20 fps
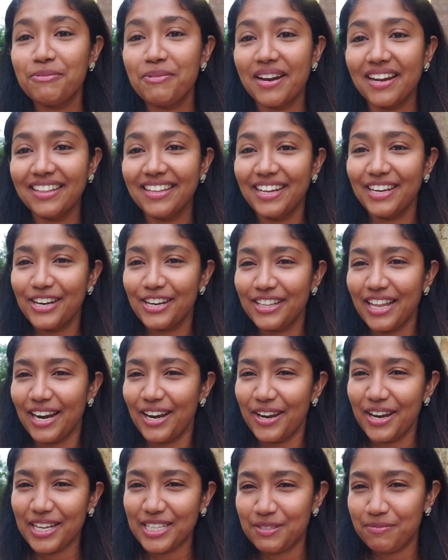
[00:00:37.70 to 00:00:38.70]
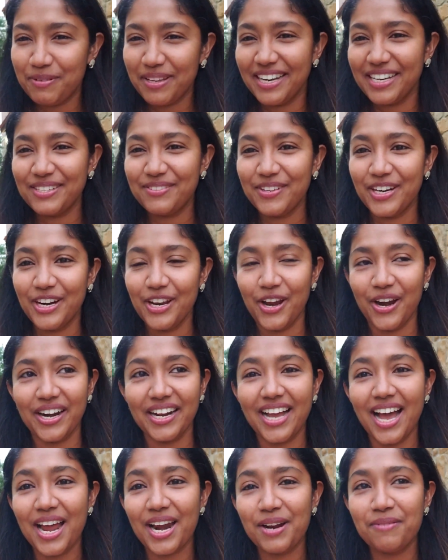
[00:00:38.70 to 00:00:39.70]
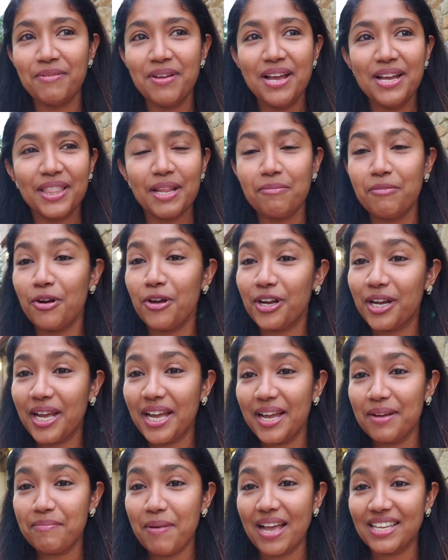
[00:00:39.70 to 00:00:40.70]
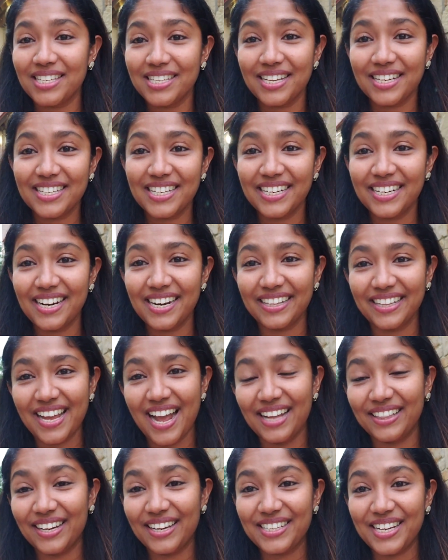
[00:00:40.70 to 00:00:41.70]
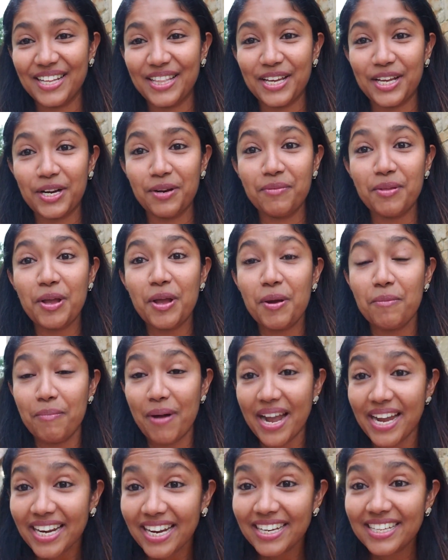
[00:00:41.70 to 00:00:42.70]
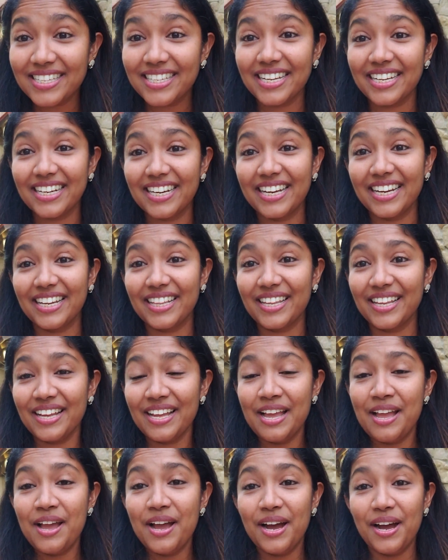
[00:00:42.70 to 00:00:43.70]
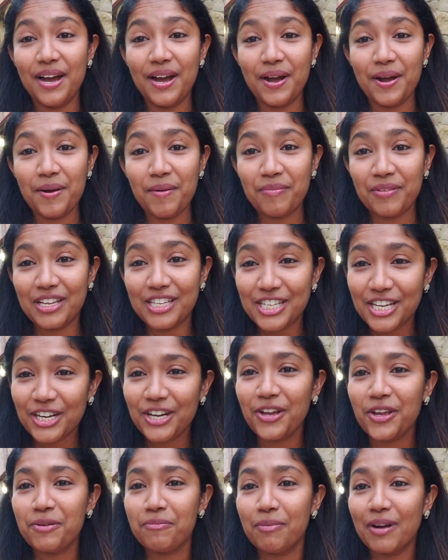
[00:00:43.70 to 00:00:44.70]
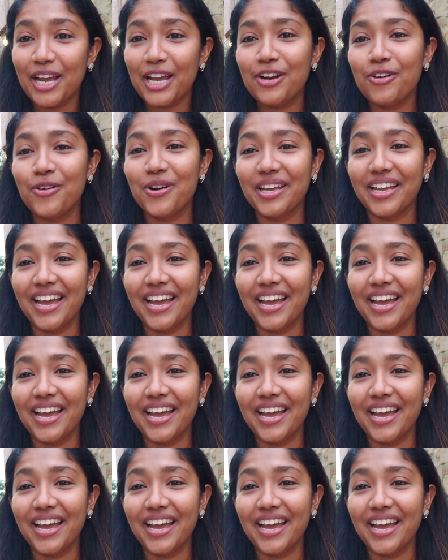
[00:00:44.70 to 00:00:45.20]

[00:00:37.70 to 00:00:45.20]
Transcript: I am going to experience video. Because we have passenger seat, pilot seat, plane,